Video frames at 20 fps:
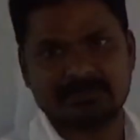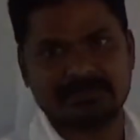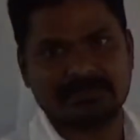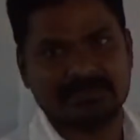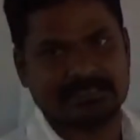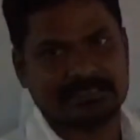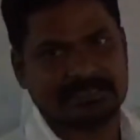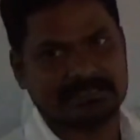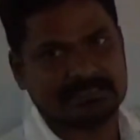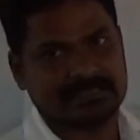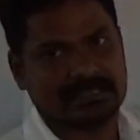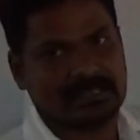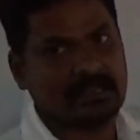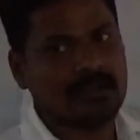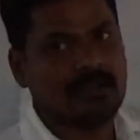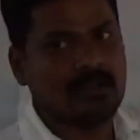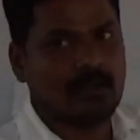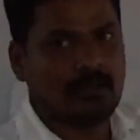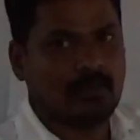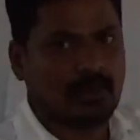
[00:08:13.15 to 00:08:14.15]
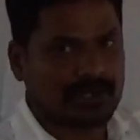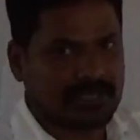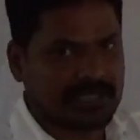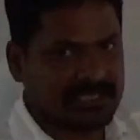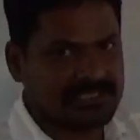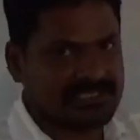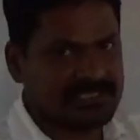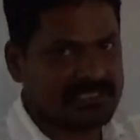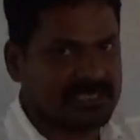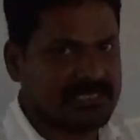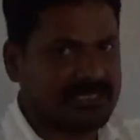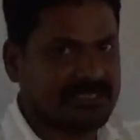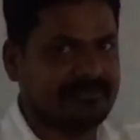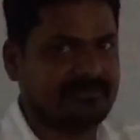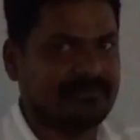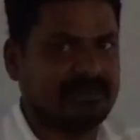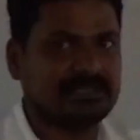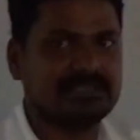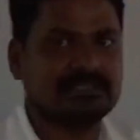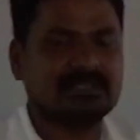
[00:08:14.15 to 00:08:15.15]
So this is the potential
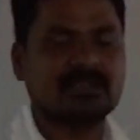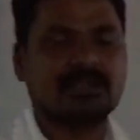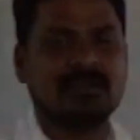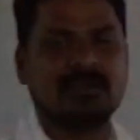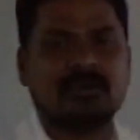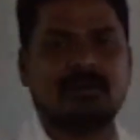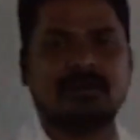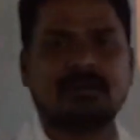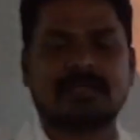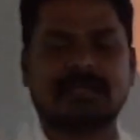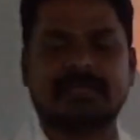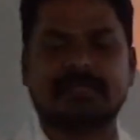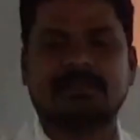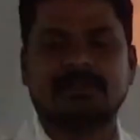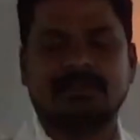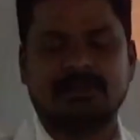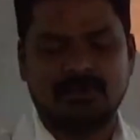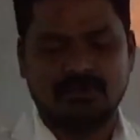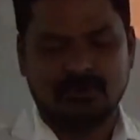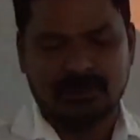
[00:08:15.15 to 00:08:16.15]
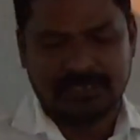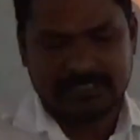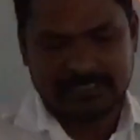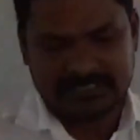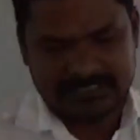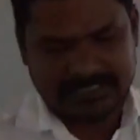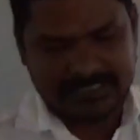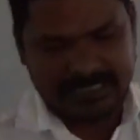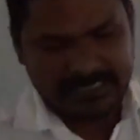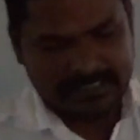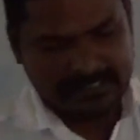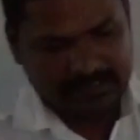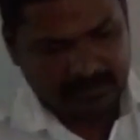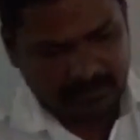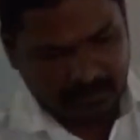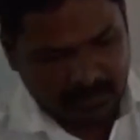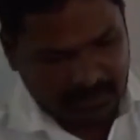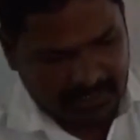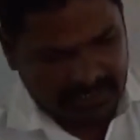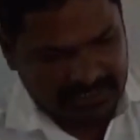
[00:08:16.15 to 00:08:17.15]
difference. Okay, to understand
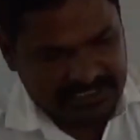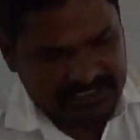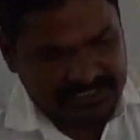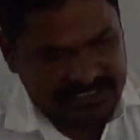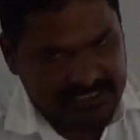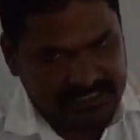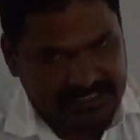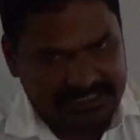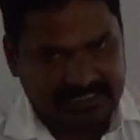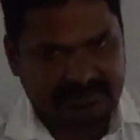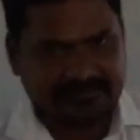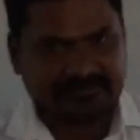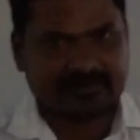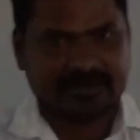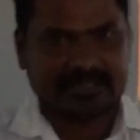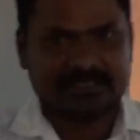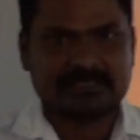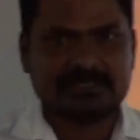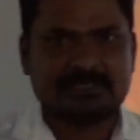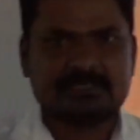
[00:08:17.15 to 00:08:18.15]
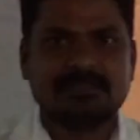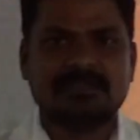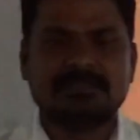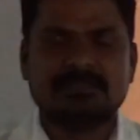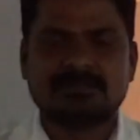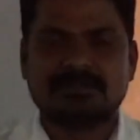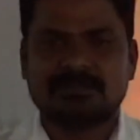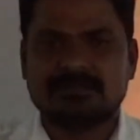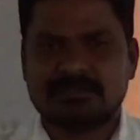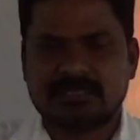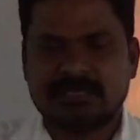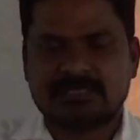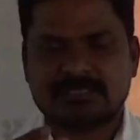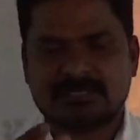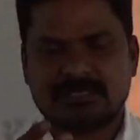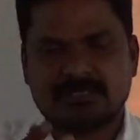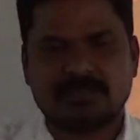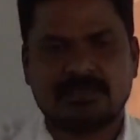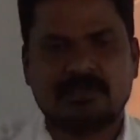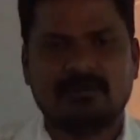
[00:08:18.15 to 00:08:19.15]
the potential difference, so
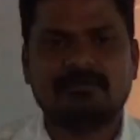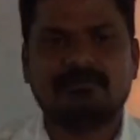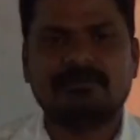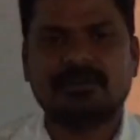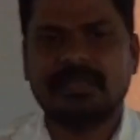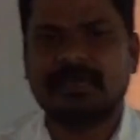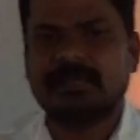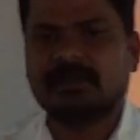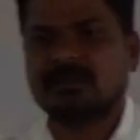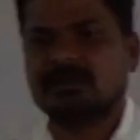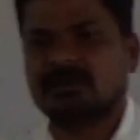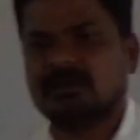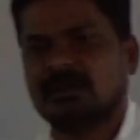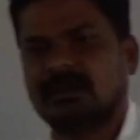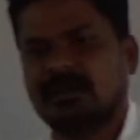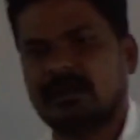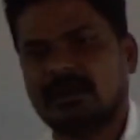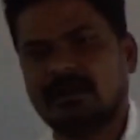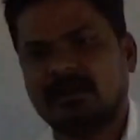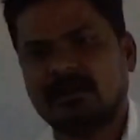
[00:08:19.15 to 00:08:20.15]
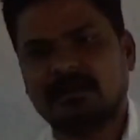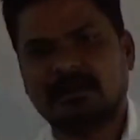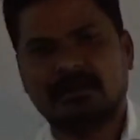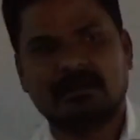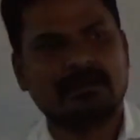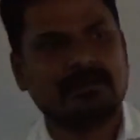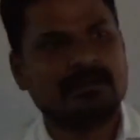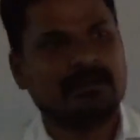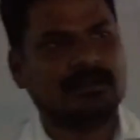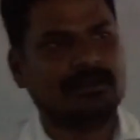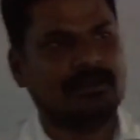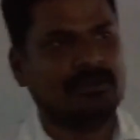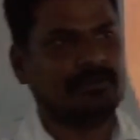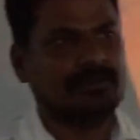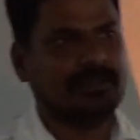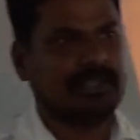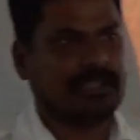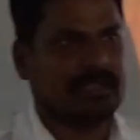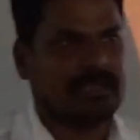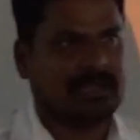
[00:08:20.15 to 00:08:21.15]
just we are
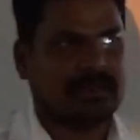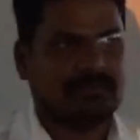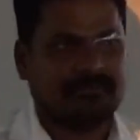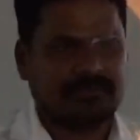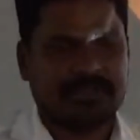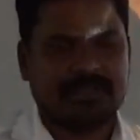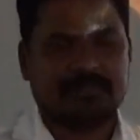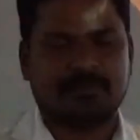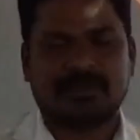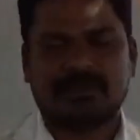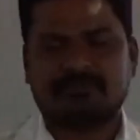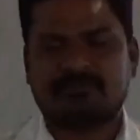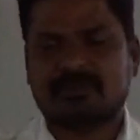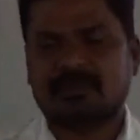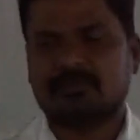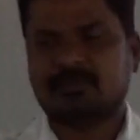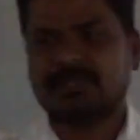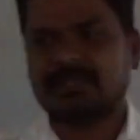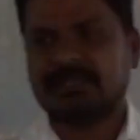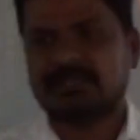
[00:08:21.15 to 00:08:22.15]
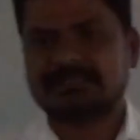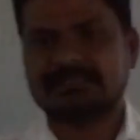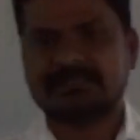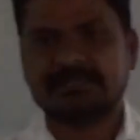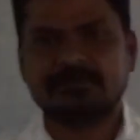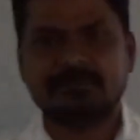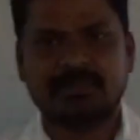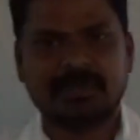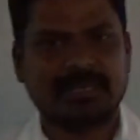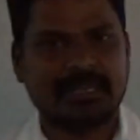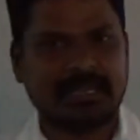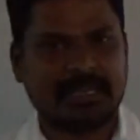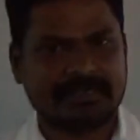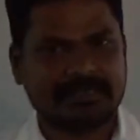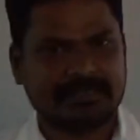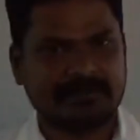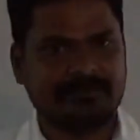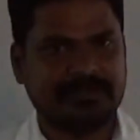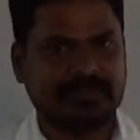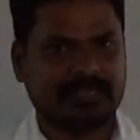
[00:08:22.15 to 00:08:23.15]
doing or we are performing a simple
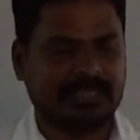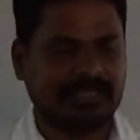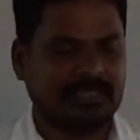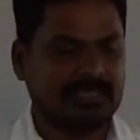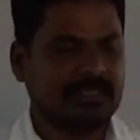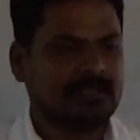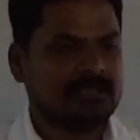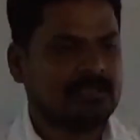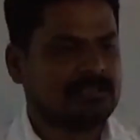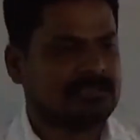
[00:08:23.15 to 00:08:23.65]
activity.